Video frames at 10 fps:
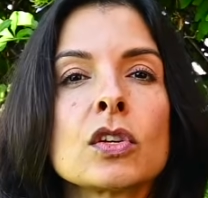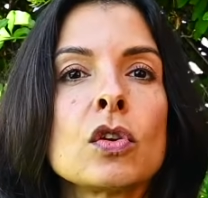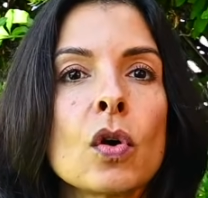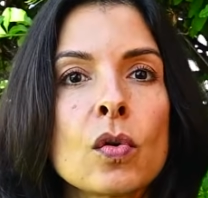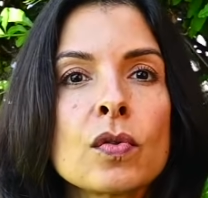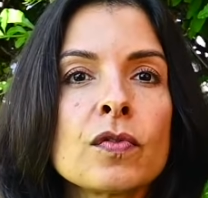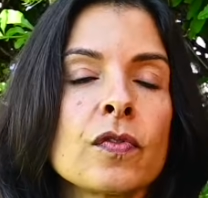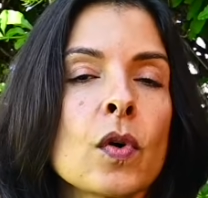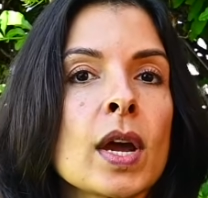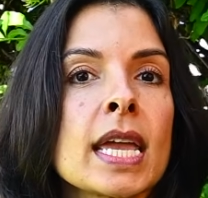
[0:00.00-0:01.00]
known
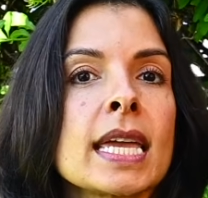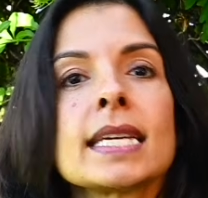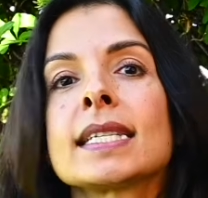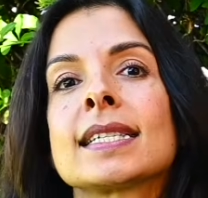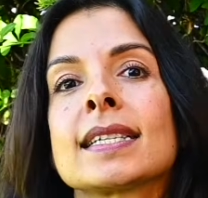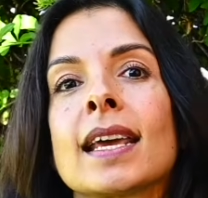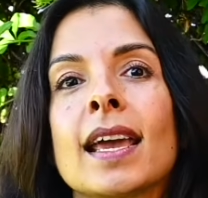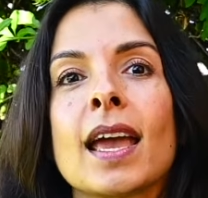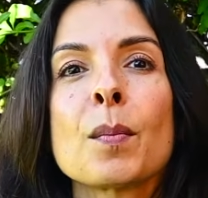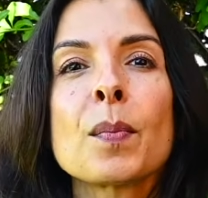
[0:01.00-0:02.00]
for its
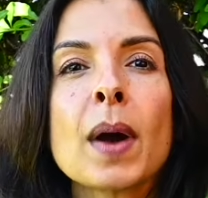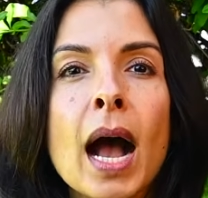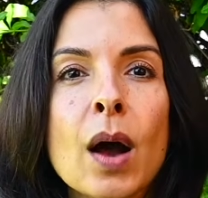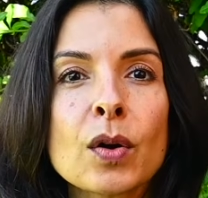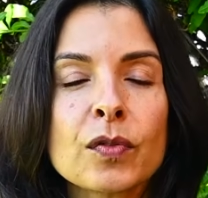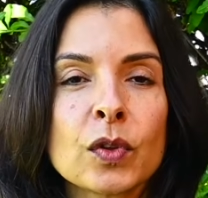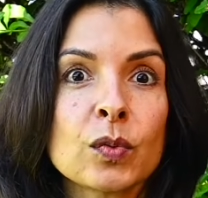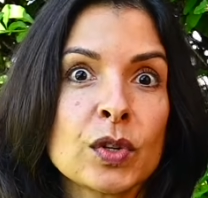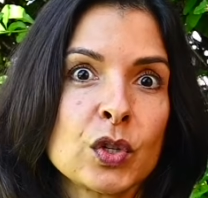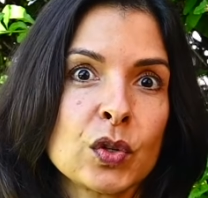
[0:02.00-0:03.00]
powerful
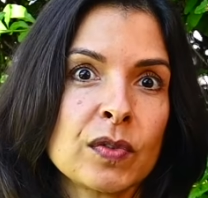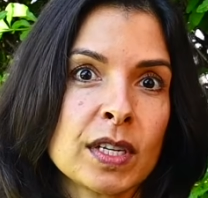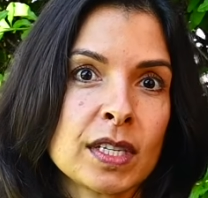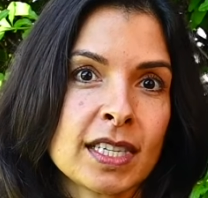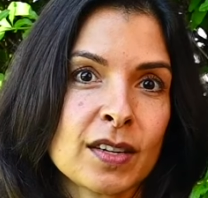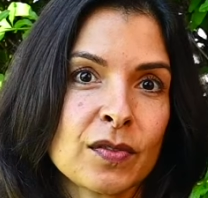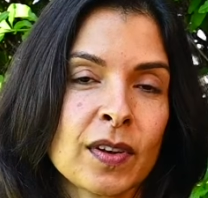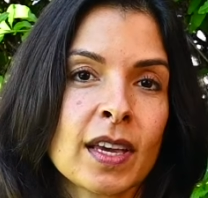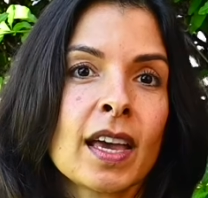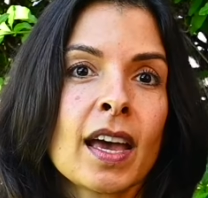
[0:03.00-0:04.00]
rejuvenative
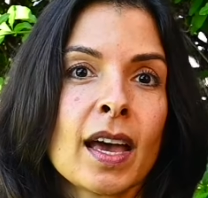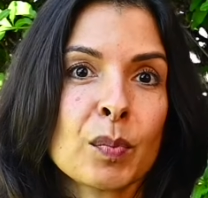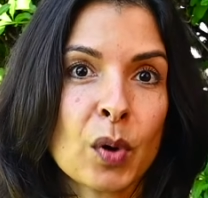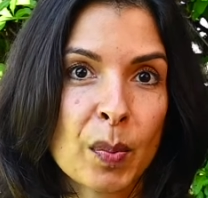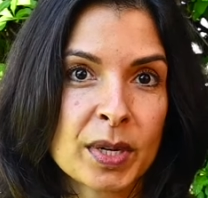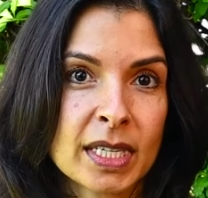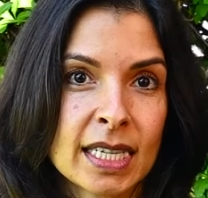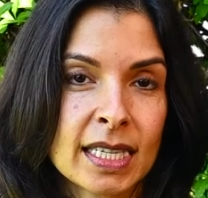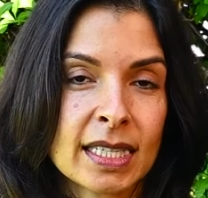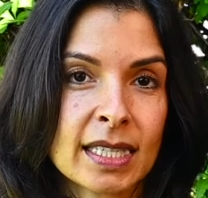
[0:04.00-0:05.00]

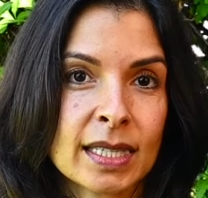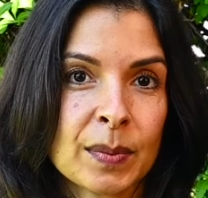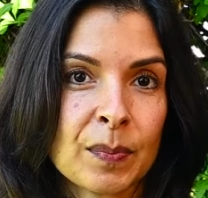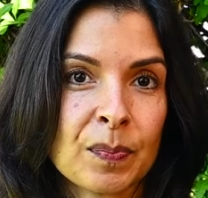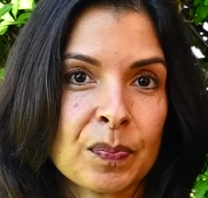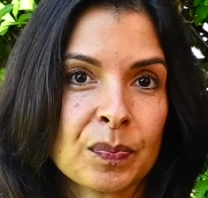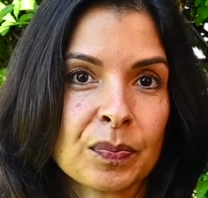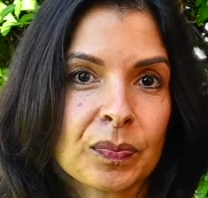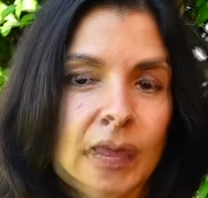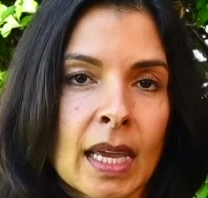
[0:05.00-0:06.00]
properties.
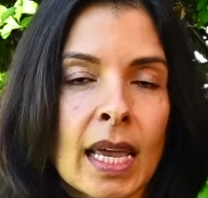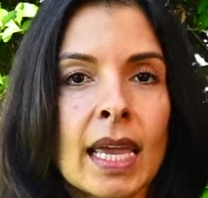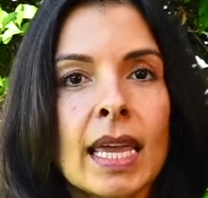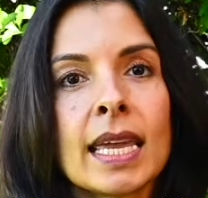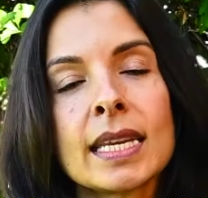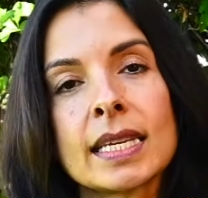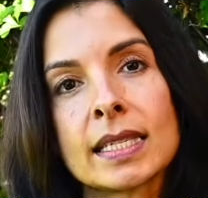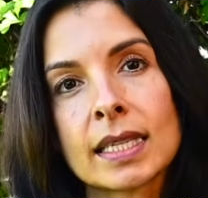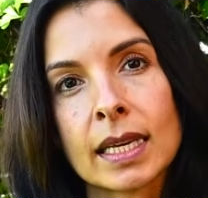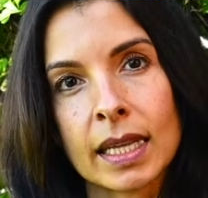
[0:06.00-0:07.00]
It
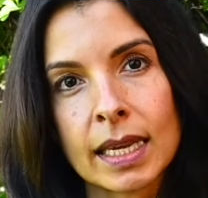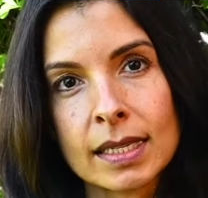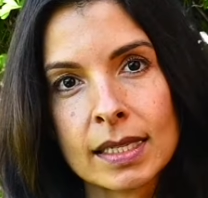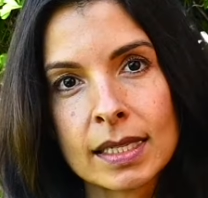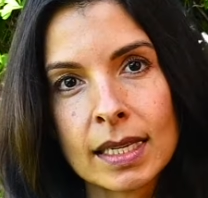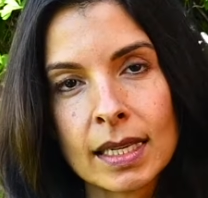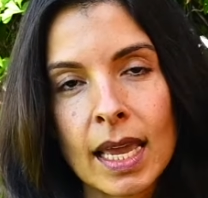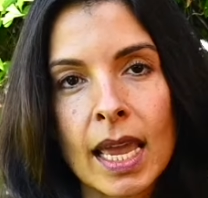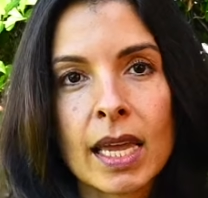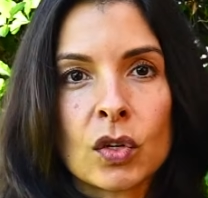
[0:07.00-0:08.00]
is cleansing
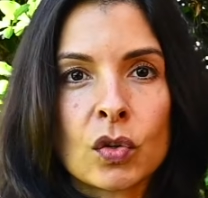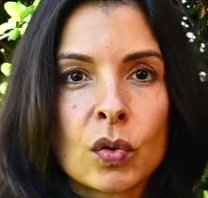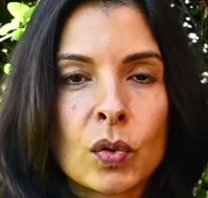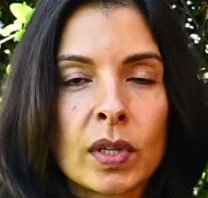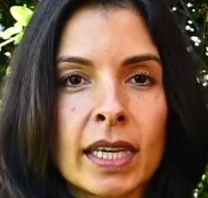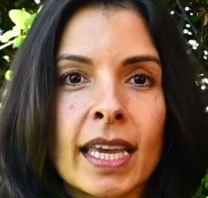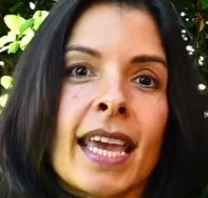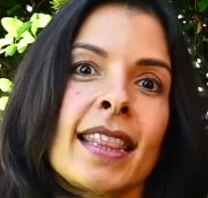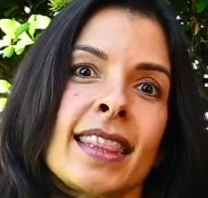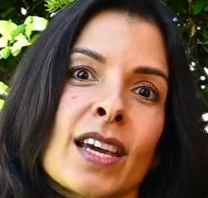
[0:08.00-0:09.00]
and cooling
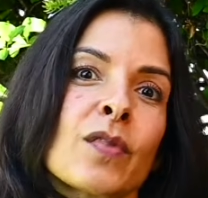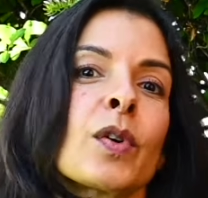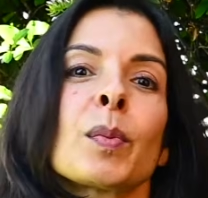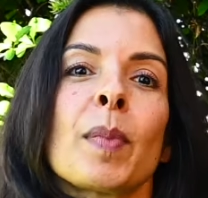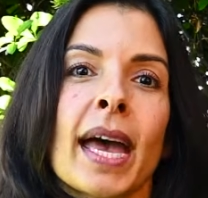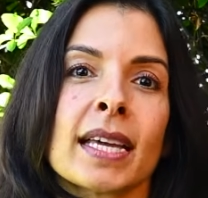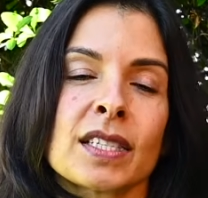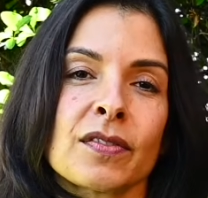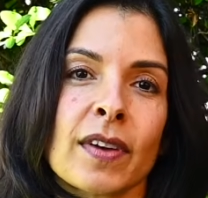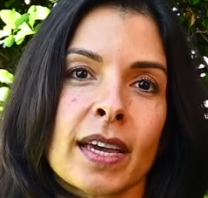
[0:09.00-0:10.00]
and therefore
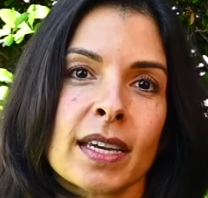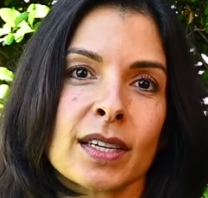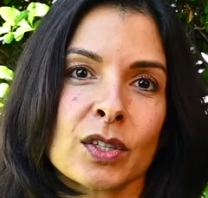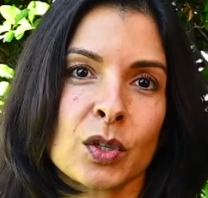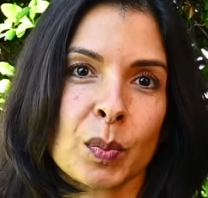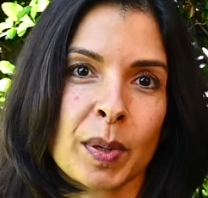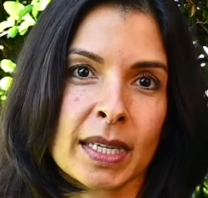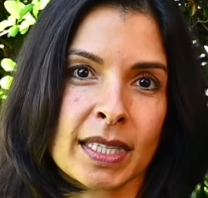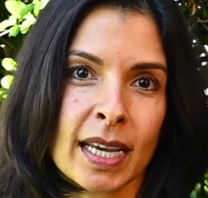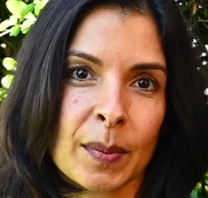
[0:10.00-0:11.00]
pacifying to
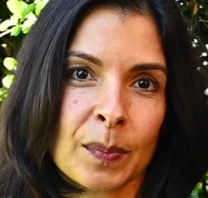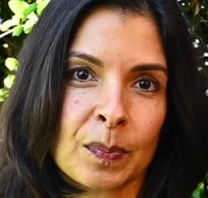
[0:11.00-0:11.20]
pitta.